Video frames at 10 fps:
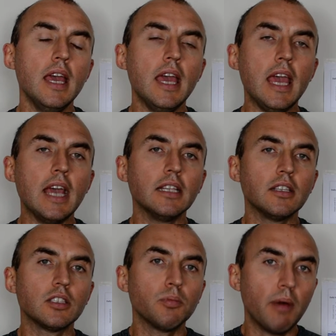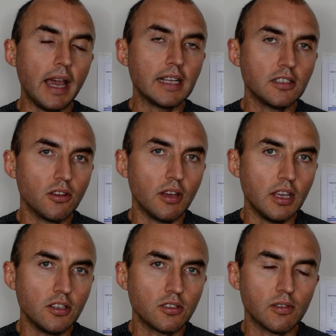and it spikes your
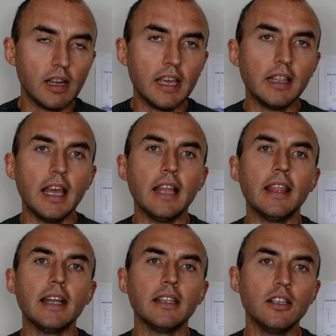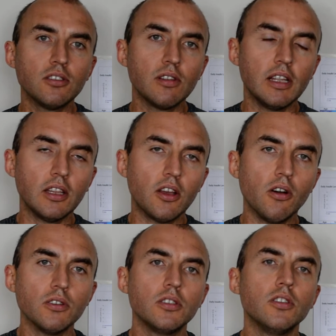insulin, and that insulin
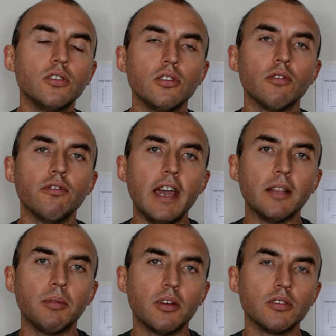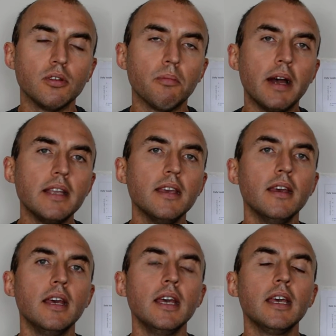goes into your fat because your
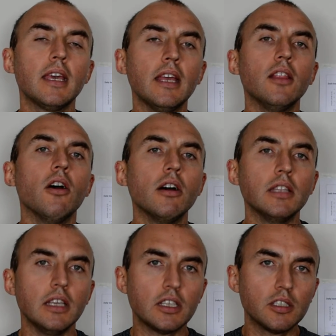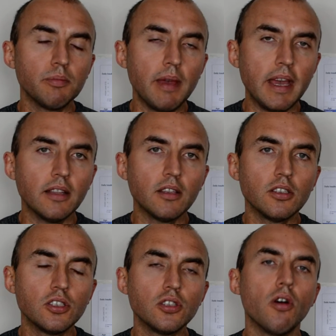body cannot expand
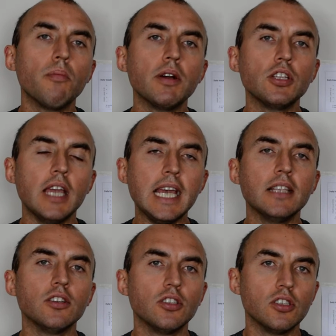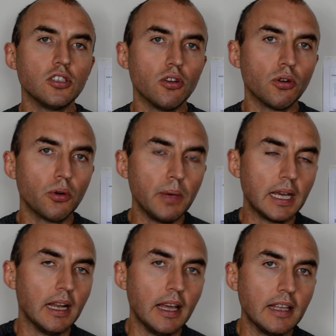so much energy so
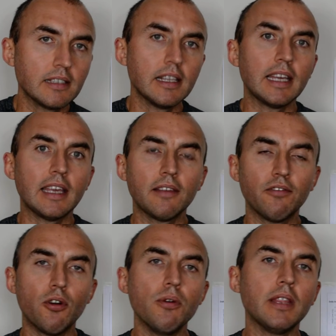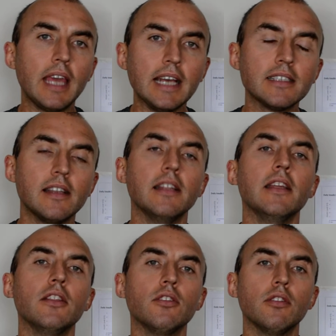quickly. It's like throwing gasoline
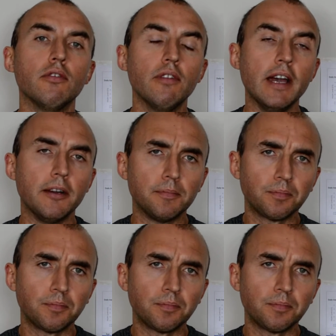into the fire.